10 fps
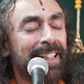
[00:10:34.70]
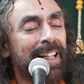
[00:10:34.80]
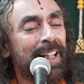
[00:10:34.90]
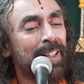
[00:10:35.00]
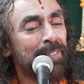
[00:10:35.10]

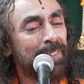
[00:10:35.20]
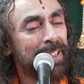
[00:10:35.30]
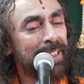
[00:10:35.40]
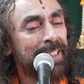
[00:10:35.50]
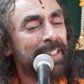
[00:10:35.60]
are
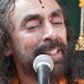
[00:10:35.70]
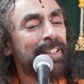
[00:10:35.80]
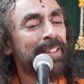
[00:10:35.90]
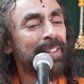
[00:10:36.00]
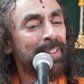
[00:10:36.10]
very
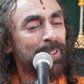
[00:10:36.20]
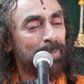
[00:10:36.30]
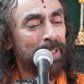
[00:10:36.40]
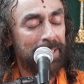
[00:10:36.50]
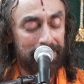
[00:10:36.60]
dear to
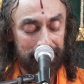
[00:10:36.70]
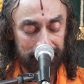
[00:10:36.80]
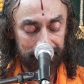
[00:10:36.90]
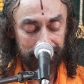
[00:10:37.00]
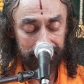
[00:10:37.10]
me.
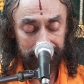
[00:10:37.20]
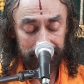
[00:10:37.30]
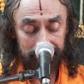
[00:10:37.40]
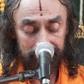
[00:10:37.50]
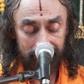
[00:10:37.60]

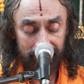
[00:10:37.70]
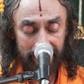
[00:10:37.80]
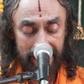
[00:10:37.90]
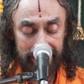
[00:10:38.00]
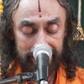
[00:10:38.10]

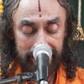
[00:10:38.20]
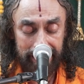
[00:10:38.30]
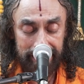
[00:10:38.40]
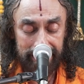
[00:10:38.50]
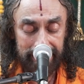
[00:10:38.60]
And
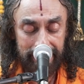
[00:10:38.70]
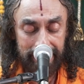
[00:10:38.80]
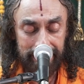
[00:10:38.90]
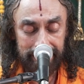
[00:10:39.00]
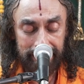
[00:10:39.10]
then he
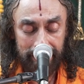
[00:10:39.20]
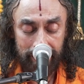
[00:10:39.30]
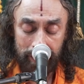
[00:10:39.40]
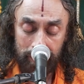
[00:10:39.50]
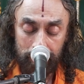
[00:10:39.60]
says,
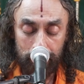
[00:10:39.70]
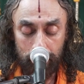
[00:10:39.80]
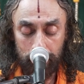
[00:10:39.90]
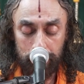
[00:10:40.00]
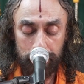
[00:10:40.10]

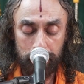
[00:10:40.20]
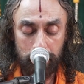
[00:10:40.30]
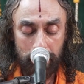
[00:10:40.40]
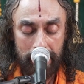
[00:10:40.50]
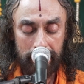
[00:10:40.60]
those
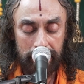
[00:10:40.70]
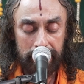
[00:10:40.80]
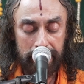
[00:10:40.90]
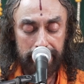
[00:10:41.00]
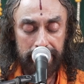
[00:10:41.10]
who are
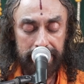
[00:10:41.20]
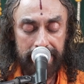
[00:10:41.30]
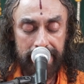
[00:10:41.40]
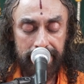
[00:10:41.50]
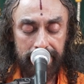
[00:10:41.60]

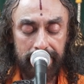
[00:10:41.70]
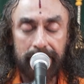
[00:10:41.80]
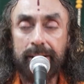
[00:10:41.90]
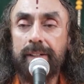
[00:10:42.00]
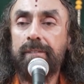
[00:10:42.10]
content
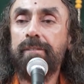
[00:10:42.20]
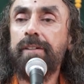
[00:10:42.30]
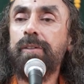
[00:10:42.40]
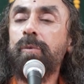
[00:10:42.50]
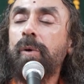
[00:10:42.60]

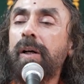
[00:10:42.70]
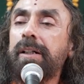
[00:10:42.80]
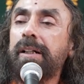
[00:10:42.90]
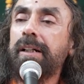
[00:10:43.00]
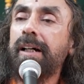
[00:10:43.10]
with
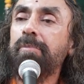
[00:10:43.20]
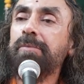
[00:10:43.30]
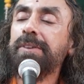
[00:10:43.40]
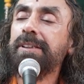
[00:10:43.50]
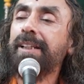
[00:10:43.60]
what
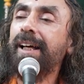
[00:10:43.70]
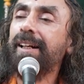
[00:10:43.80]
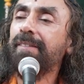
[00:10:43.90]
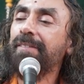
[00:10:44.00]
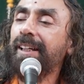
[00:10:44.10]
comes
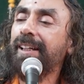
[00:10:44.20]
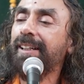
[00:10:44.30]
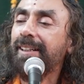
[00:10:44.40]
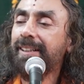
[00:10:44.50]
their way.